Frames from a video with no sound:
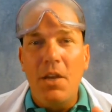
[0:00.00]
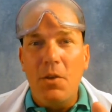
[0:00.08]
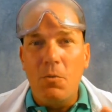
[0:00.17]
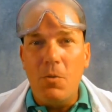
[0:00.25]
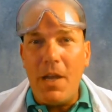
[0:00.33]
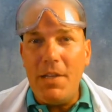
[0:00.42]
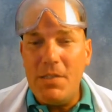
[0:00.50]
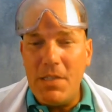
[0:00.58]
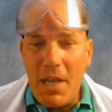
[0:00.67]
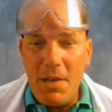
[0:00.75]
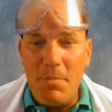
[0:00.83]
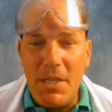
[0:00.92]
Right
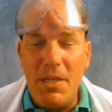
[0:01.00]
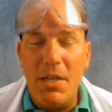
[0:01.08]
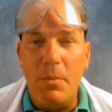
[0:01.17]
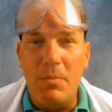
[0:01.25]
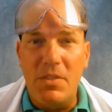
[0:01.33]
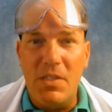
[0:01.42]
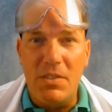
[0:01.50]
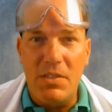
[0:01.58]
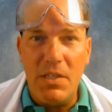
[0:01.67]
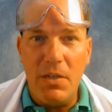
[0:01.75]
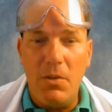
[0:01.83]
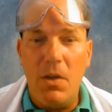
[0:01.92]
side becomes
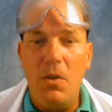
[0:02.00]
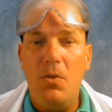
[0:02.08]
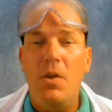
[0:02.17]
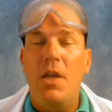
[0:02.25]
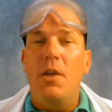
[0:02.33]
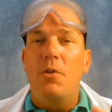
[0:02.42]
0.